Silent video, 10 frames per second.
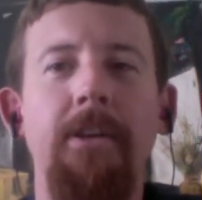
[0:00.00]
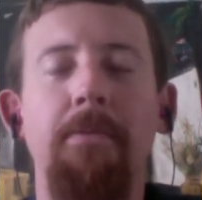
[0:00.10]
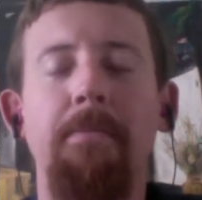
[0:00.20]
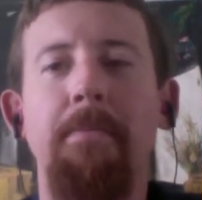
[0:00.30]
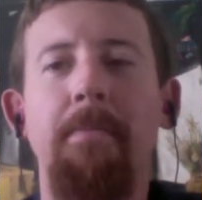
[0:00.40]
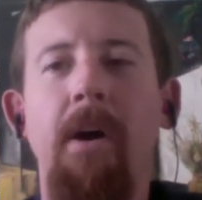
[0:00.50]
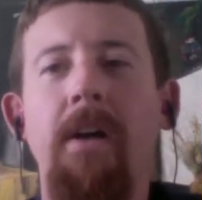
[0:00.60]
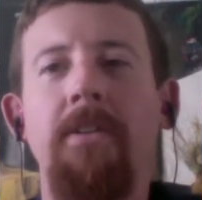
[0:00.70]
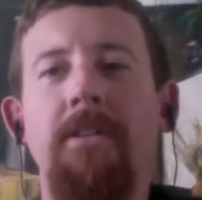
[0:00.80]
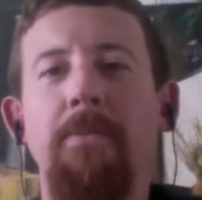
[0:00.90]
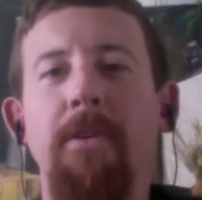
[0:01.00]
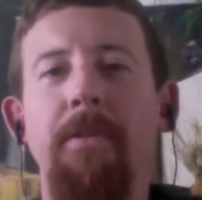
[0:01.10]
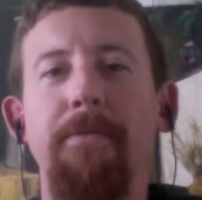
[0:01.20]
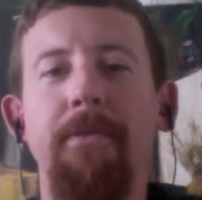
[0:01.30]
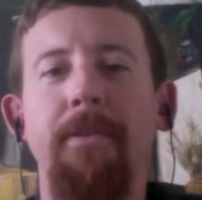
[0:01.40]
and then you box
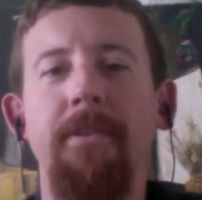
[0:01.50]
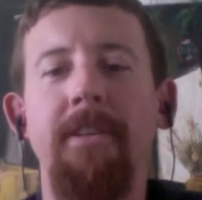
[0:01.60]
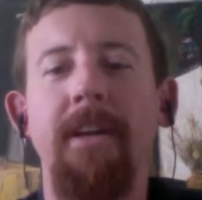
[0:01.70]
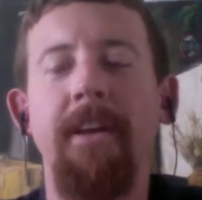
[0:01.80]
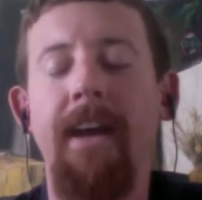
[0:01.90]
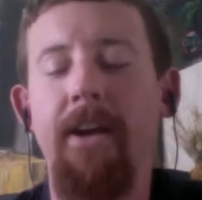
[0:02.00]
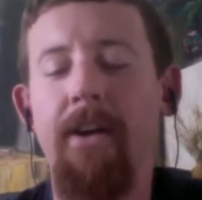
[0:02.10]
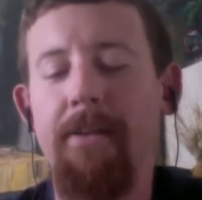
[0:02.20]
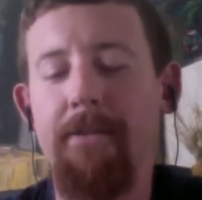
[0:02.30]
someone for selling out,